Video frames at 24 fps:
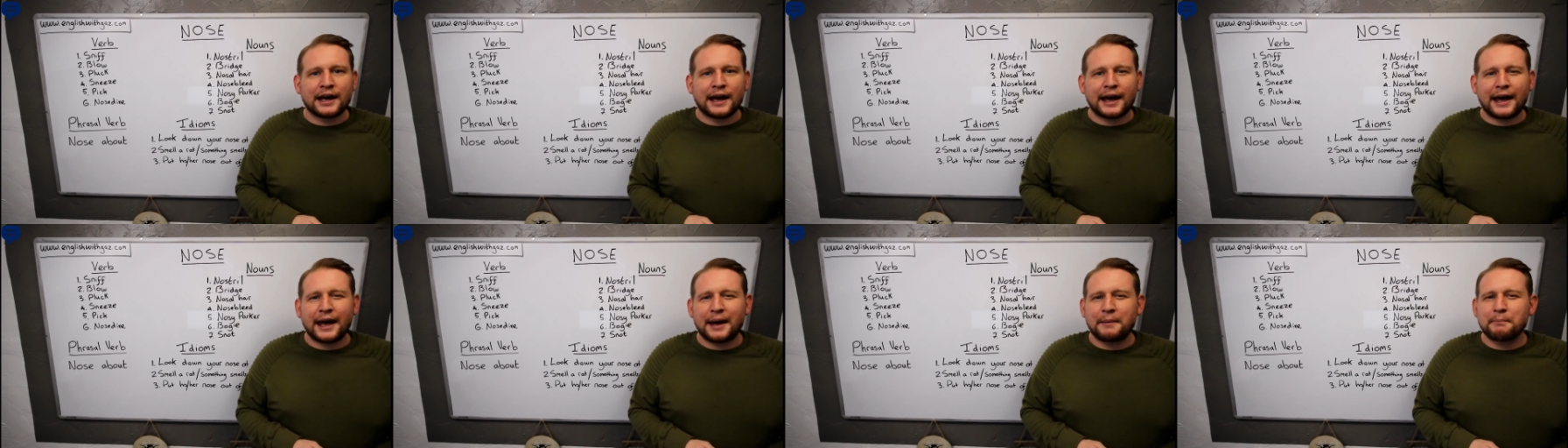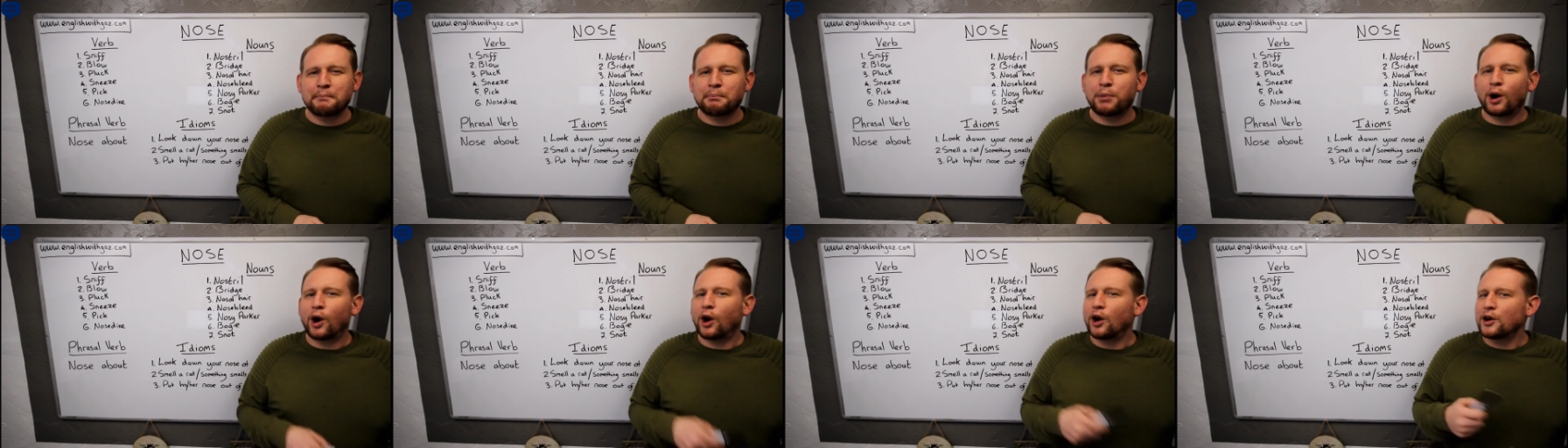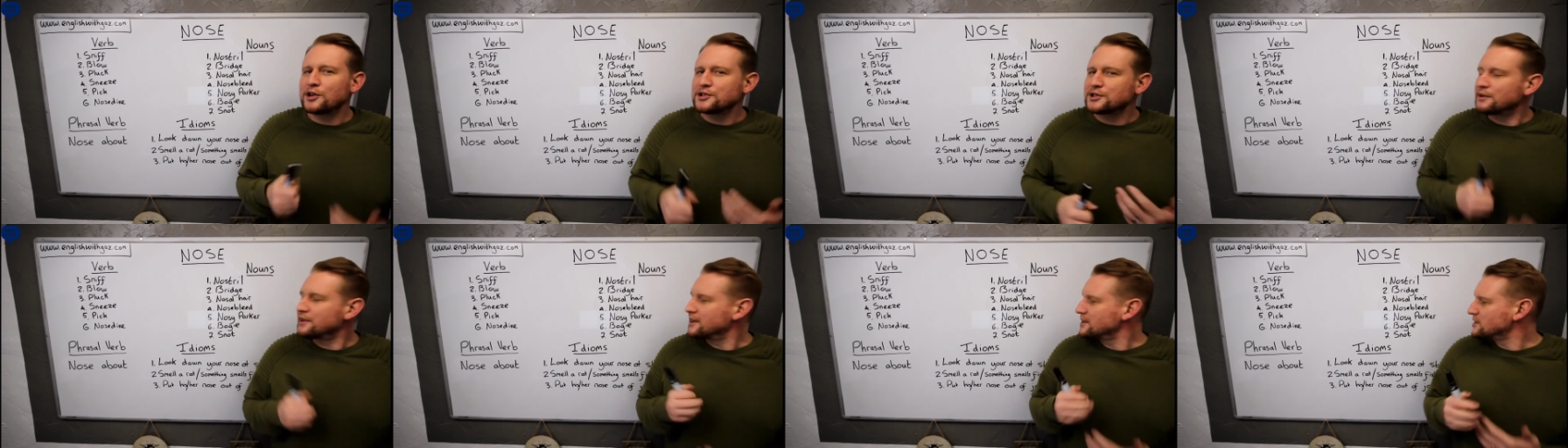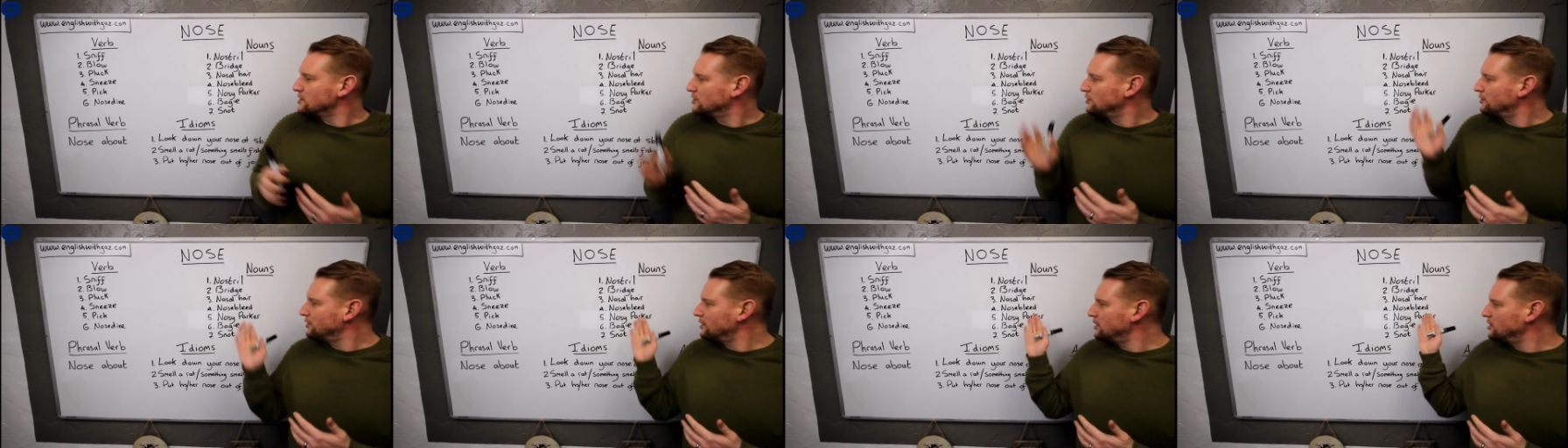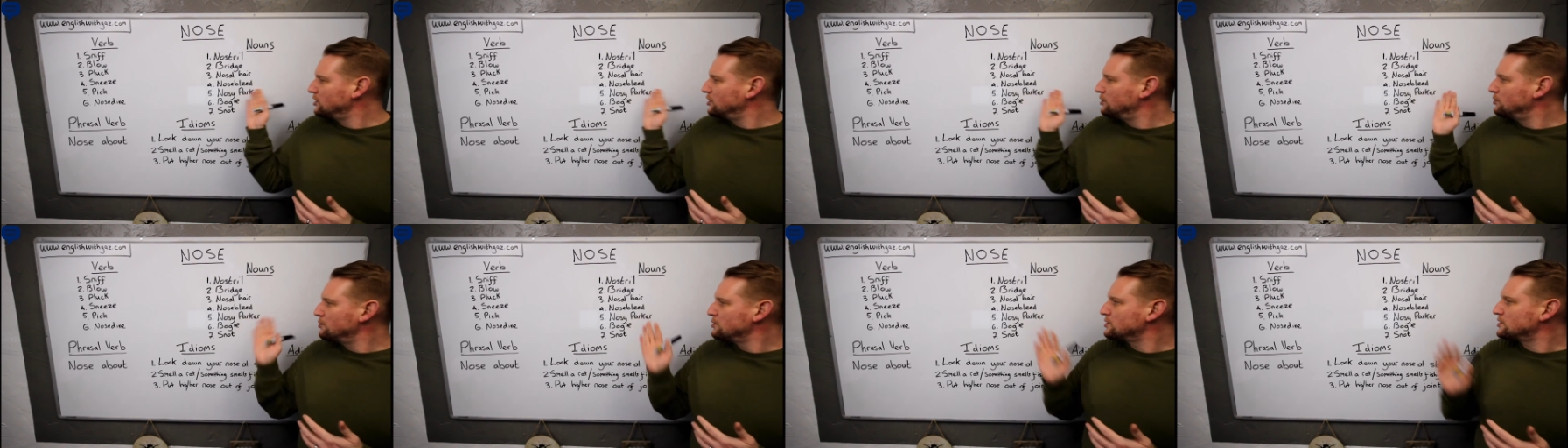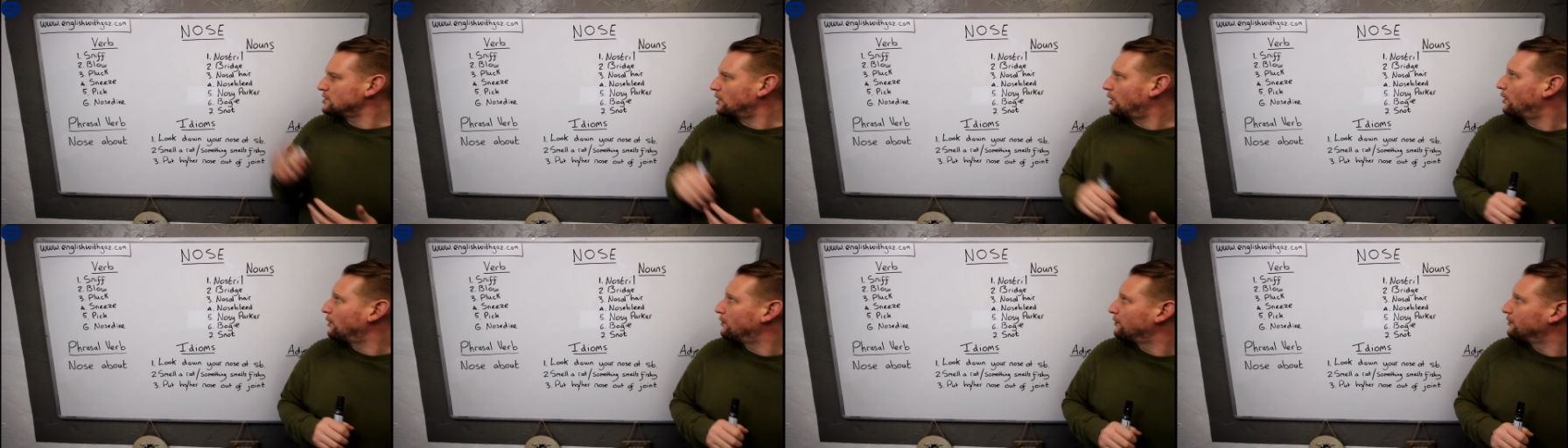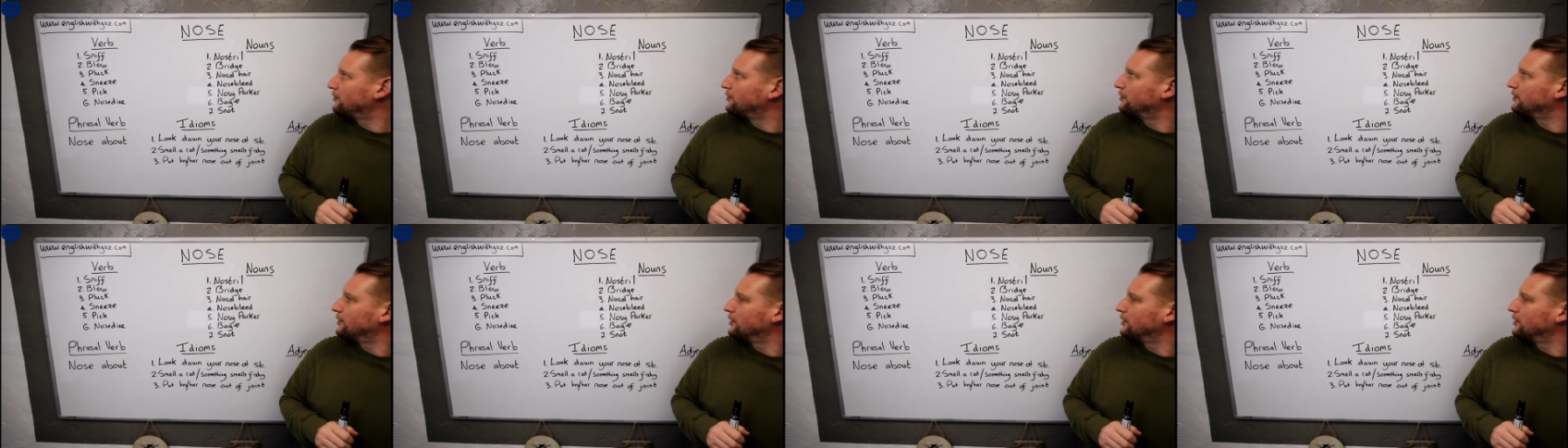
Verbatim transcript: um, but also there's another use of